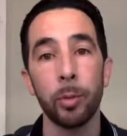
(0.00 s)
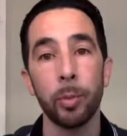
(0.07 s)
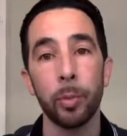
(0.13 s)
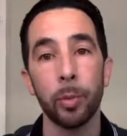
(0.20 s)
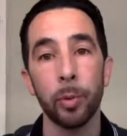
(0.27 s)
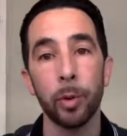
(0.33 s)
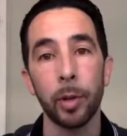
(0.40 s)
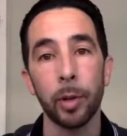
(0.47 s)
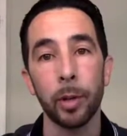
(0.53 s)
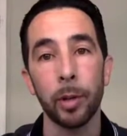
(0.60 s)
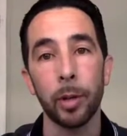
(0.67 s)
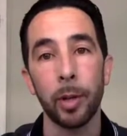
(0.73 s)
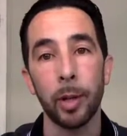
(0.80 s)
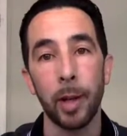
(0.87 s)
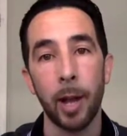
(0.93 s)
report in
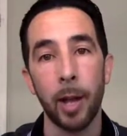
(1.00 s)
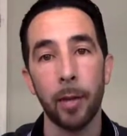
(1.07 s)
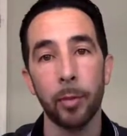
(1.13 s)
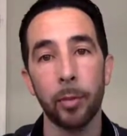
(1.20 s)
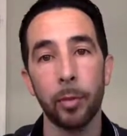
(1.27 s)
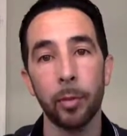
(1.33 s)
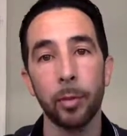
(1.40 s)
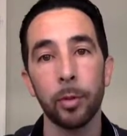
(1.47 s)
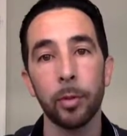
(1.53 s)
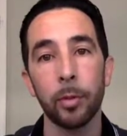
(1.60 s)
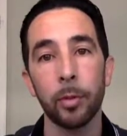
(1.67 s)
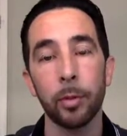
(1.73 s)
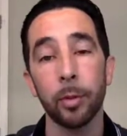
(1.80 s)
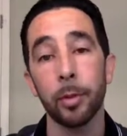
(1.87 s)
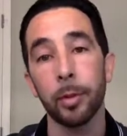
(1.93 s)

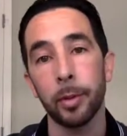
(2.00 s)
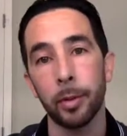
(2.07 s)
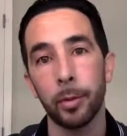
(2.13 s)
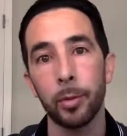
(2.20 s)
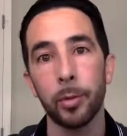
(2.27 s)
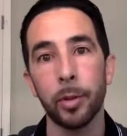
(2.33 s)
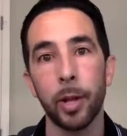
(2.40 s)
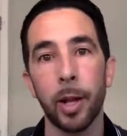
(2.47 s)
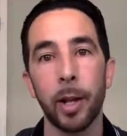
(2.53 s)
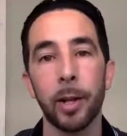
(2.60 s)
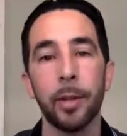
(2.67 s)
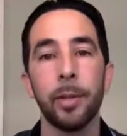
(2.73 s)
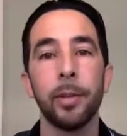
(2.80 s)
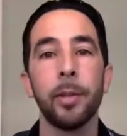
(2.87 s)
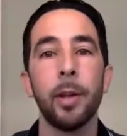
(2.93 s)
Adwords or Google
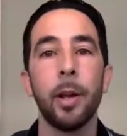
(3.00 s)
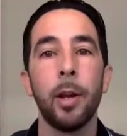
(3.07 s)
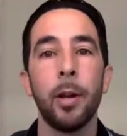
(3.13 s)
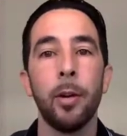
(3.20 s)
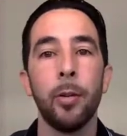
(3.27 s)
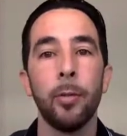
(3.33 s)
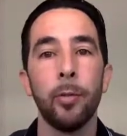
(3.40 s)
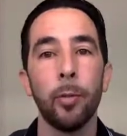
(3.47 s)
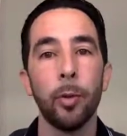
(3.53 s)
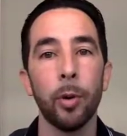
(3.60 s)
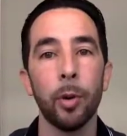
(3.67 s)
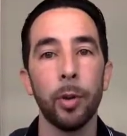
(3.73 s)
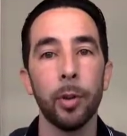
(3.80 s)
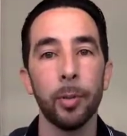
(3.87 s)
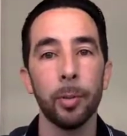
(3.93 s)
Ads
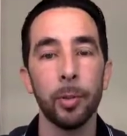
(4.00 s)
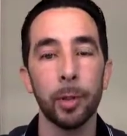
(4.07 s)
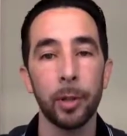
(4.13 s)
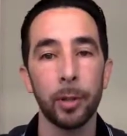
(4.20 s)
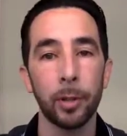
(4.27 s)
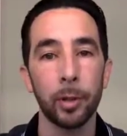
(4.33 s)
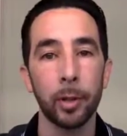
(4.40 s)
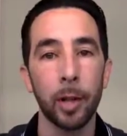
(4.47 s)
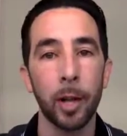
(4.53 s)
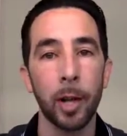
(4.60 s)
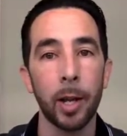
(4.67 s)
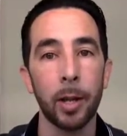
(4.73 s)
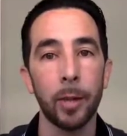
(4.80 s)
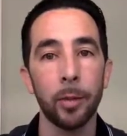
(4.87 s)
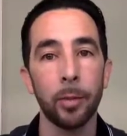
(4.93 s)
for this particular
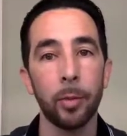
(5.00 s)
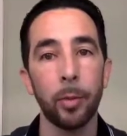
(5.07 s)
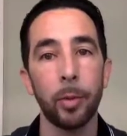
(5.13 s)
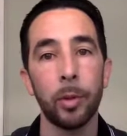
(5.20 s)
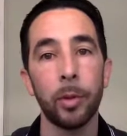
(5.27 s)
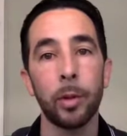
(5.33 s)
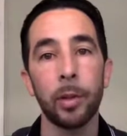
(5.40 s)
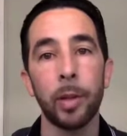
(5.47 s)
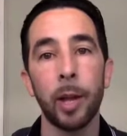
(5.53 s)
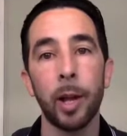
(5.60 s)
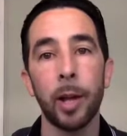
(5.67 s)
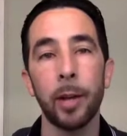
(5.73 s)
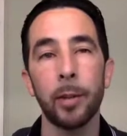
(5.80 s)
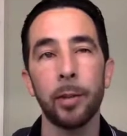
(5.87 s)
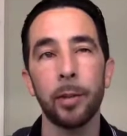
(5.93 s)
client. This is what we looked
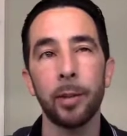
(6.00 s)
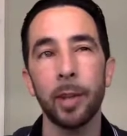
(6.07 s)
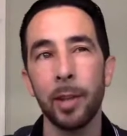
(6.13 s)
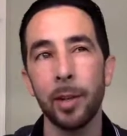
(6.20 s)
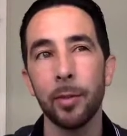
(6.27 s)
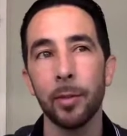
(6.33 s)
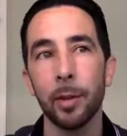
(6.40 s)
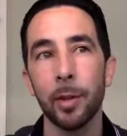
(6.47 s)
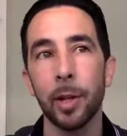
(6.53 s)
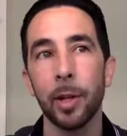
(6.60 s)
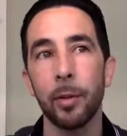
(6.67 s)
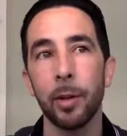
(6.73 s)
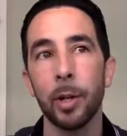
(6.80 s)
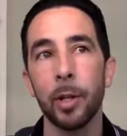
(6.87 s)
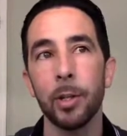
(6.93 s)
at. It's a slightly different
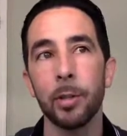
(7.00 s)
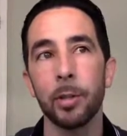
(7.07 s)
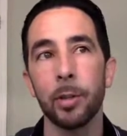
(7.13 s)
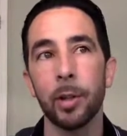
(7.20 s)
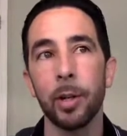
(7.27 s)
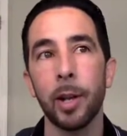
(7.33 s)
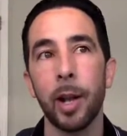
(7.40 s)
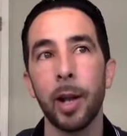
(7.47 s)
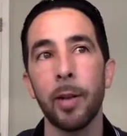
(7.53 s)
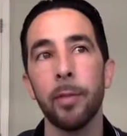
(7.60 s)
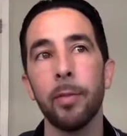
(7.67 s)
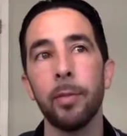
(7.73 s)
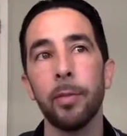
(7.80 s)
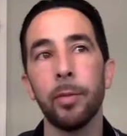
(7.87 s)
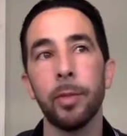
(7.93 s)
date range because I didn't
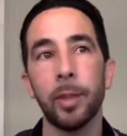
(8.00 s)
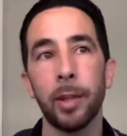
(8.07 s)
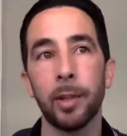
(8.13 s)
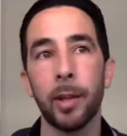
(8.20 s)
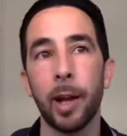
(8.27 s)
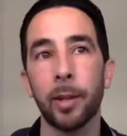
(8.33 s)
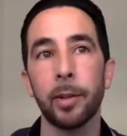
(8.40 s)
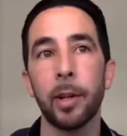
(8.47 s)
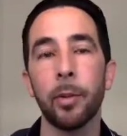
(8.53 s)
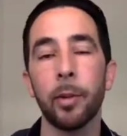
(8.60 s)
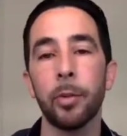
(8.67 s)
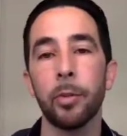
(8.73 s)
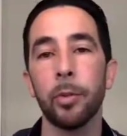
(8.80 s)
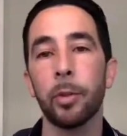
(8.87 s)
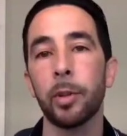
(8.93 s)
have the exact date
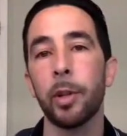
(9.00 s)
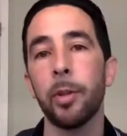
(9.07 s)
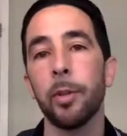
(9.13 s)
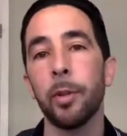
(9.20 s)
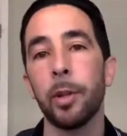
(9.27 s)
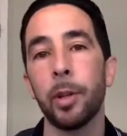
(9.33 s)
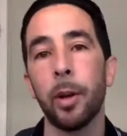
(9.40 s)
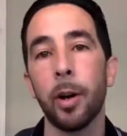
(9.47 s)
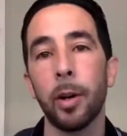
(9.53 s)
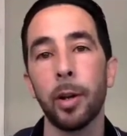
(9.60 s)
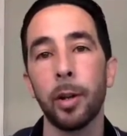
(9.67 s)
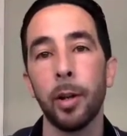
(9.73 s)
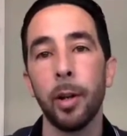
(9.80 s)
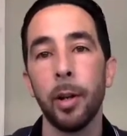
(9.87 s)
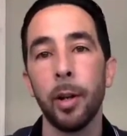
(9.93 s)
range we looked at during the
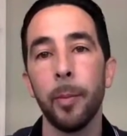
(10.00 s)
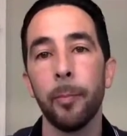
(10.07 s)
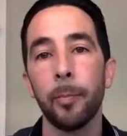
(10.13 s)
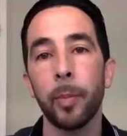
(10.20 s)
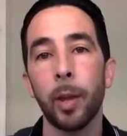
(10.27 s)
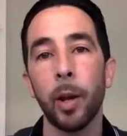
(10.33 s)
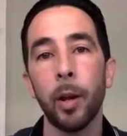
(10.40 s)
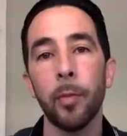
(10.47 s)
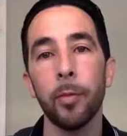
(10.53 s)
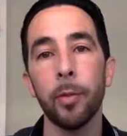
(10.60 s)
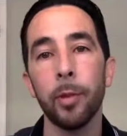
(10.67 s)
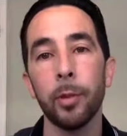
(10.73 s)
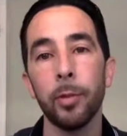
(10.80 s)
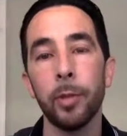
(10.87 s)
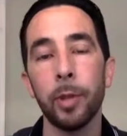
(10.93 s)
audit for
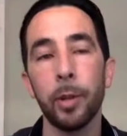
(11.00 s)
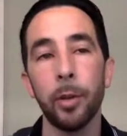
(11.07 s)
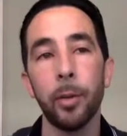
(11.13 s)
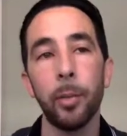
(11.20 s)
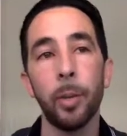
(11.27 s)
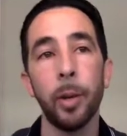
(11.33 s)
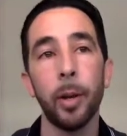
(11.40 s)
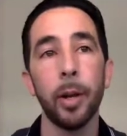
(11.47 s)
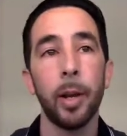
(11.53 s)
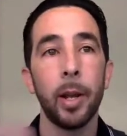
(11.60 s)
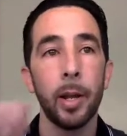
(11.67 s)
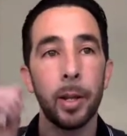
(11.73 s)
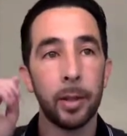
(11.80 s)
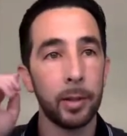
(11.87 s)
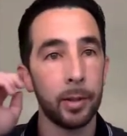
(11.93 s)
this video, but
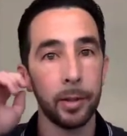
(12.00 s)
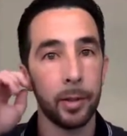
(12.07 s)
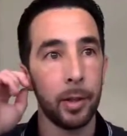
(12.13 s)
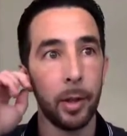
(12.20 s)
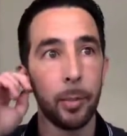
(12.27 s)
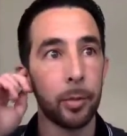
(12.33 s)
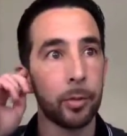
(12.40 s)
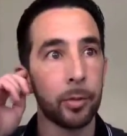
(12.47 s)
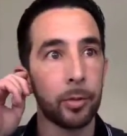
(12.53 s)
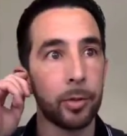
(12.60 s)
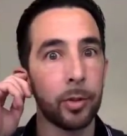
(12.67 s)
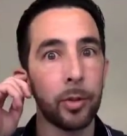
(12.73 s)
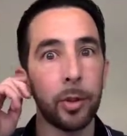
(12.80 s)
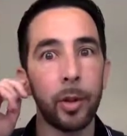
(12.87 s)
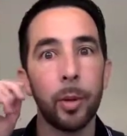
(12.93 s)
the numbers are
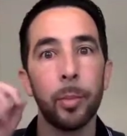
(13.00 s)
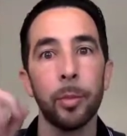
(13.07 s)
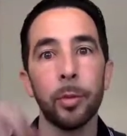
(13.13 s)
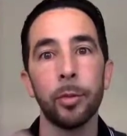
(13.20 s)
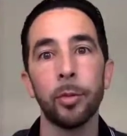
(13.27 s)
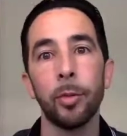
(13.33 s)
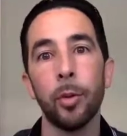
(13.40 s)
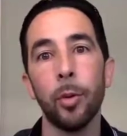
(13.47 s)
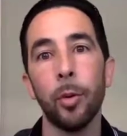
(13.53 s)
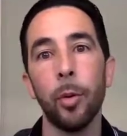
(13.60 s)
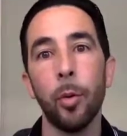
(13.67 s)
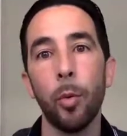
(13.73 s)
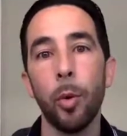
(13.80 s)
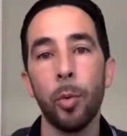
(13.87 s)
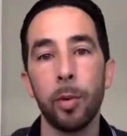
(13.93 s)
still the numbers.
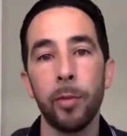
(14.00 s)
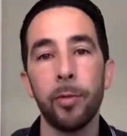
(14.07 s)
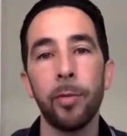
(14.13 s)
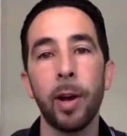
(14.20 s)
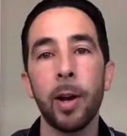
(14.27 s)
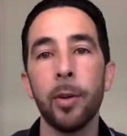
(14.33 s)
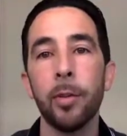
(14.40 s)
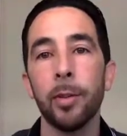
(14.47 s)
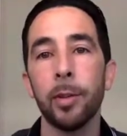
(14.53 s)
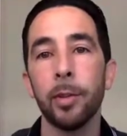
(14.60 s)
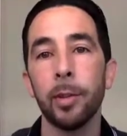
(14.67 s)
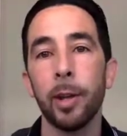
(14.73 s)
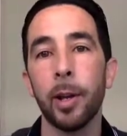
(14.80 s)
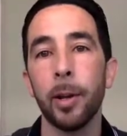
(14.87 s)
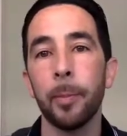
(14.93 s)
So what we found is
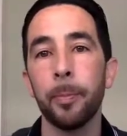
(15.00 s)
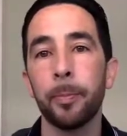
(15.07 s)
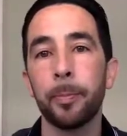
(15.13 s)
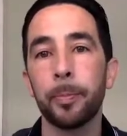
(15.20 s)
that